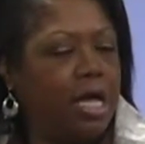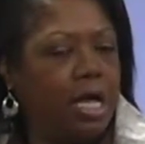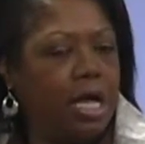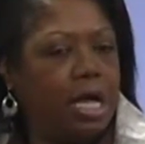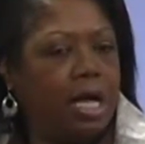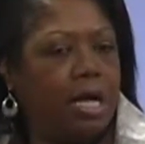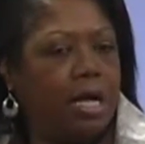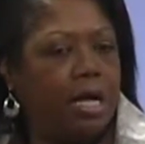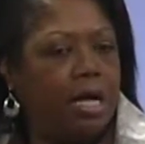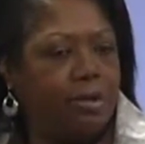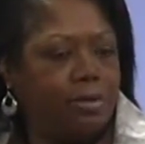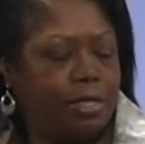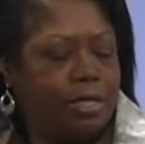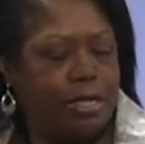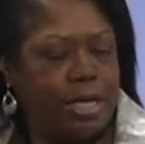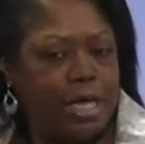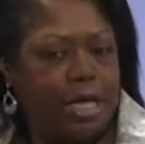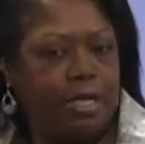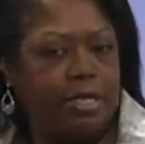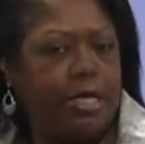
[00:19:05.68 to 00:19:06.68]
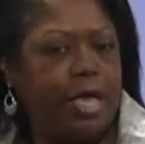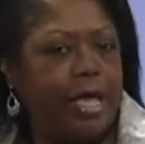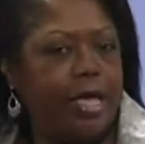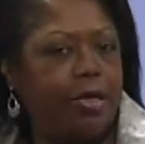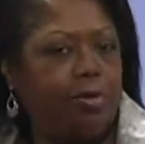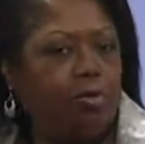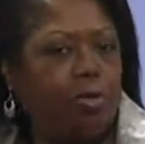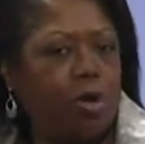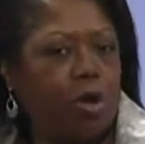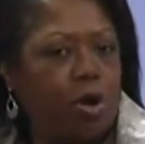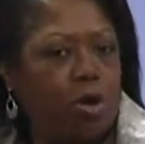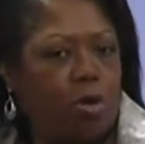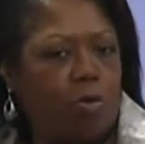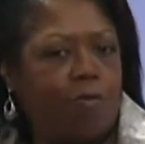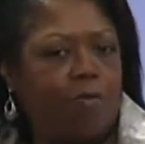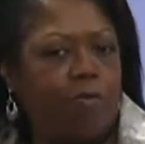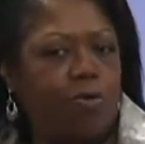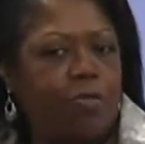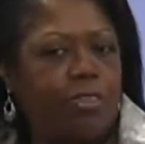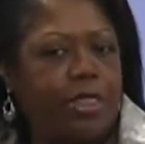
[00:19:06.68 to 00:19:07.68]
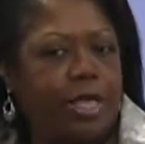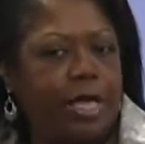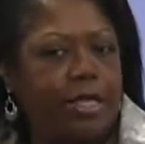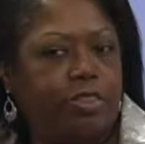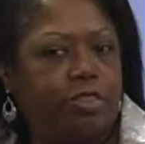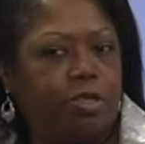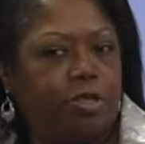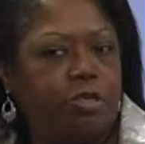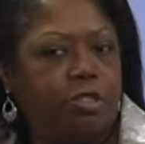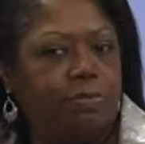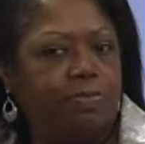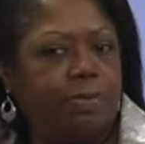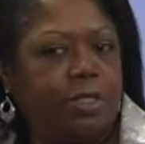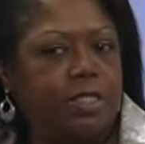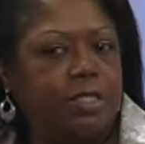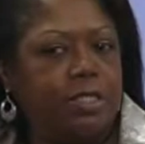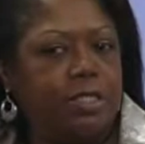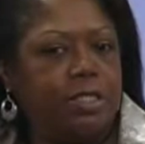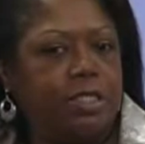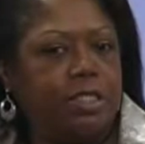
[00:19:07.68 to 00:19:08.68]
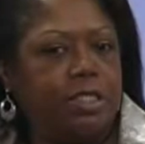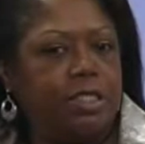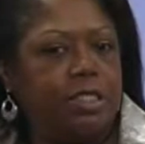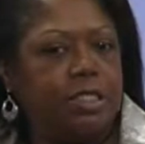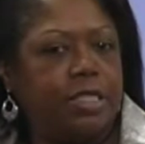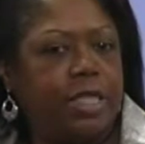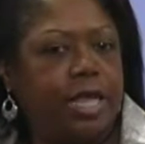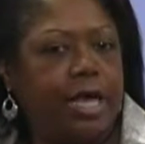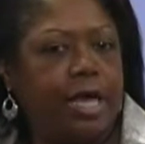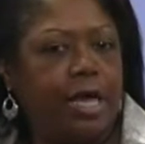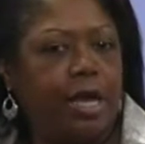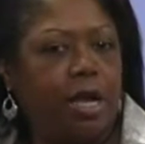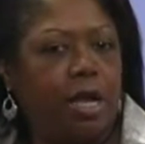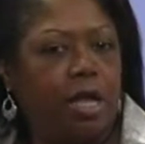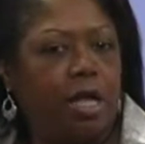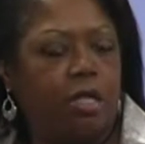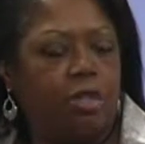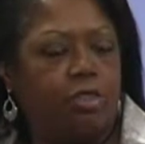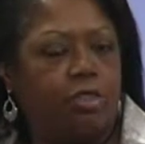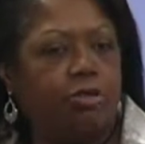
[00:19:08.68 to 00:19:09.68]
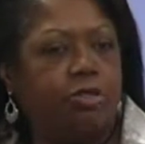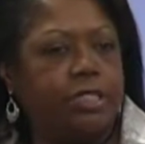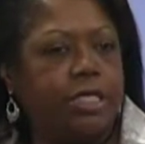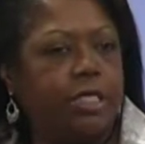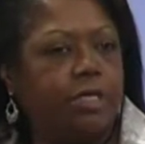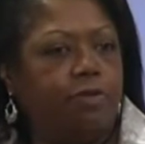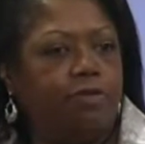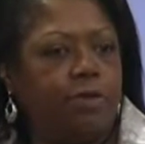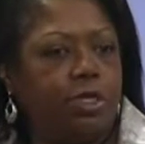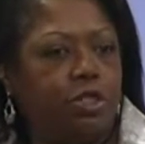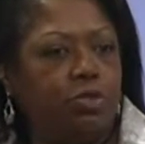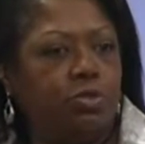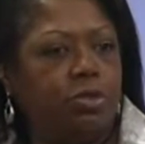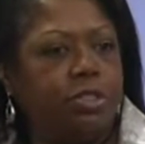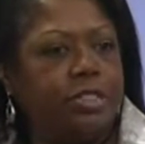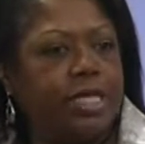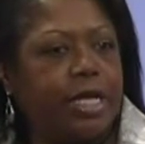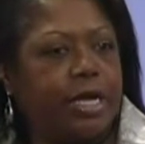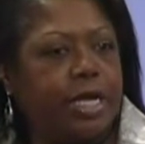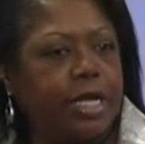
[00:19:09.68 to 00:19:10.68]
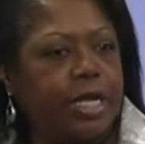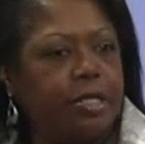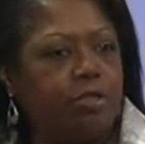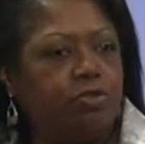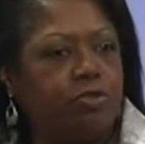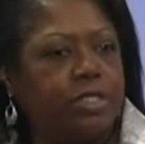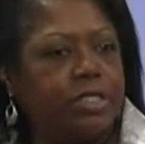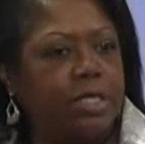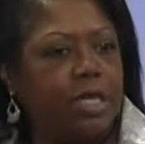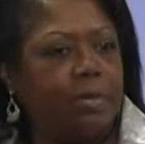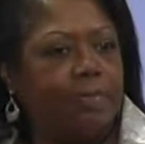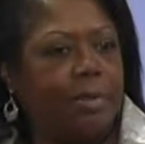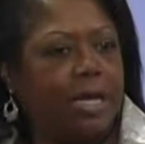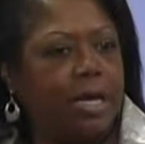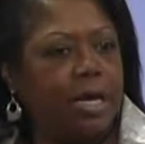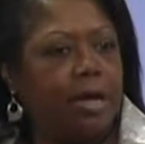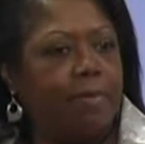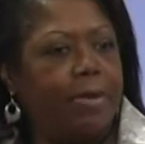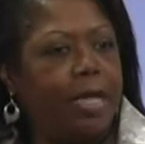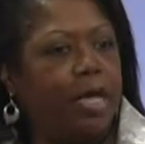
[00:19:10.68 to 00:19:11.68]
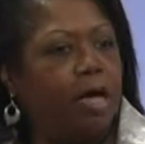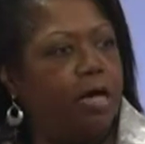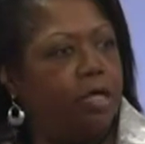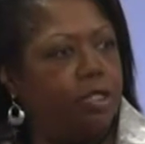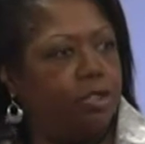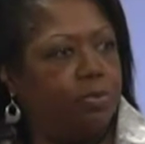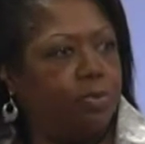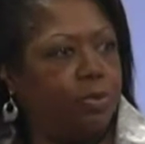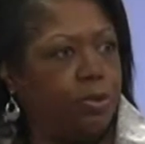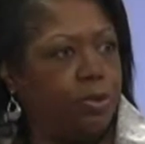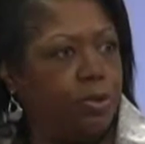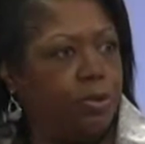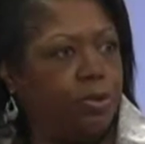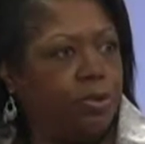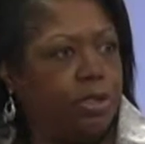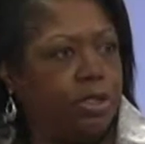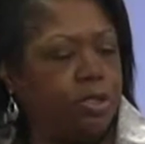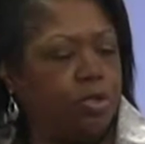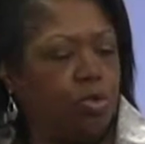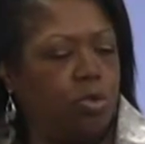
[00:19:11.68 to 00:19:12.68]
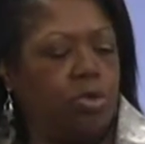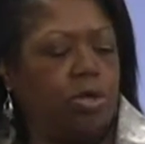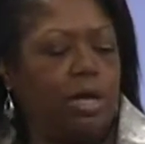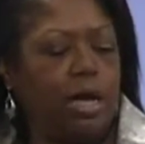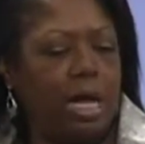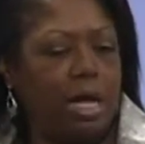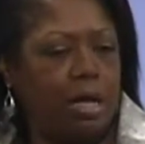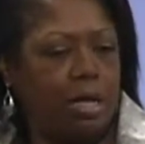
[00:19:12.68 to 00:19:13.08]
Wonderful. And we're hopeful that those businesses, that those individuals that are interested in becoming entrepreneurs or